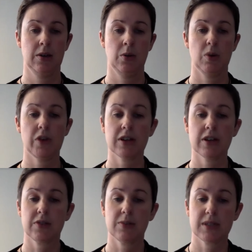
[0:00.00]
We've
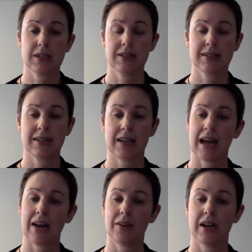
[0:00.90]
asked firms to consider
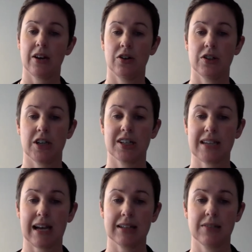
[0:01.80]
how their conduct
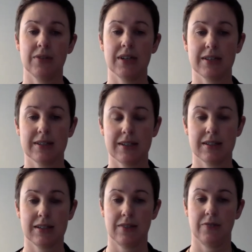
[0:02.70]
actively
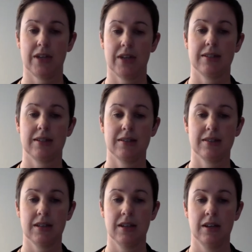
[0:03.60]
assists investors
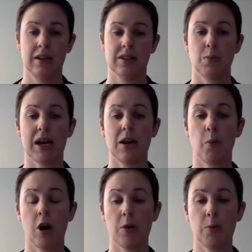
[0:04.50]
to make
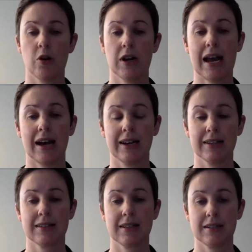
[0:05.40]
appropriately and
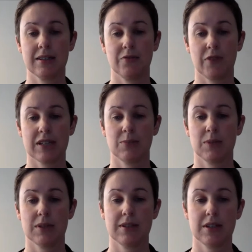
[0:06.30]
considered investment
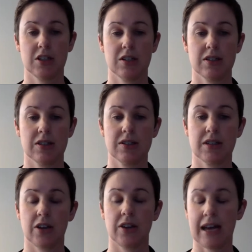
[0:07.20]
decisions
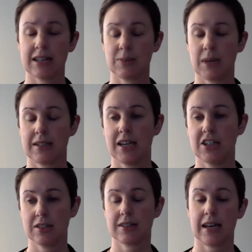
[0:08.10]
so that
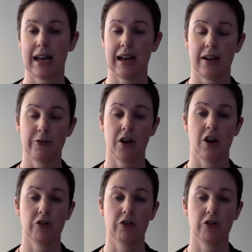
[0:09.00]
expectations they have are